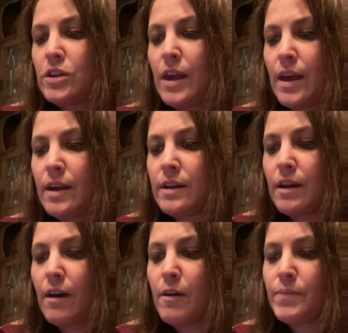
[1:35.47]

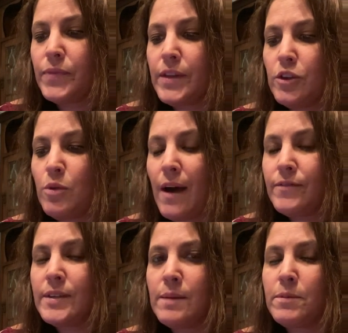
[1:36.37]
And you
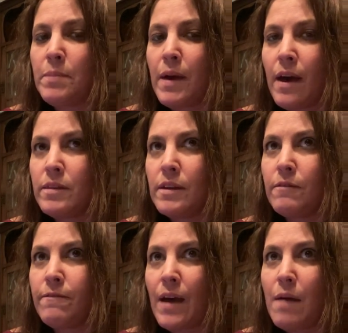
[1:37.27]
have to keep
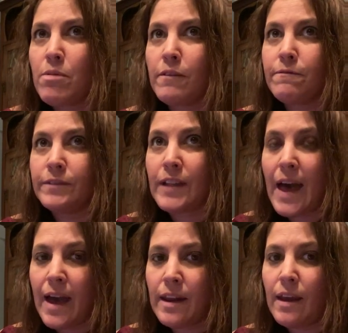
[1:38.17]
the fabric
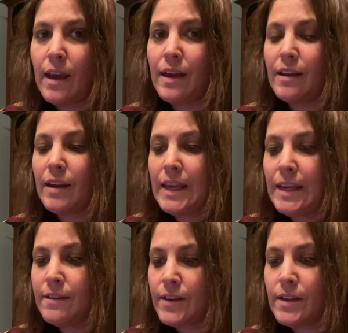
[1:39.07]
flat and
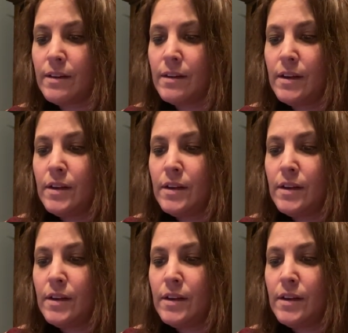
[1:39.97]
even.